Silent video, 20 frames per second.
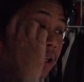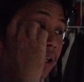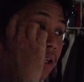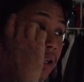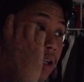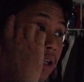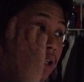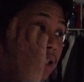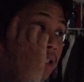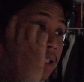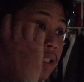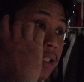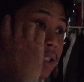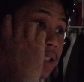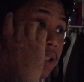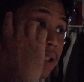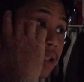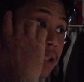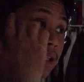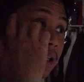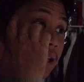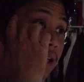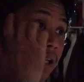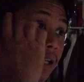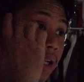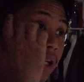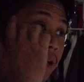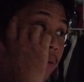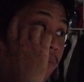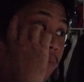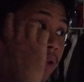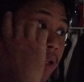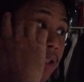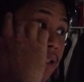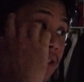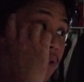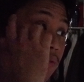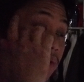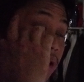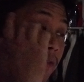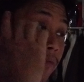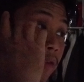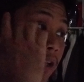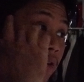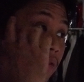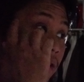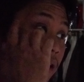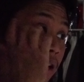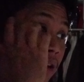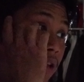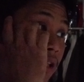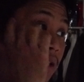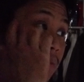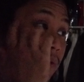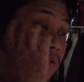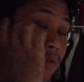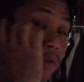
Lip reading: cuts in places where I've never gotten cuts before.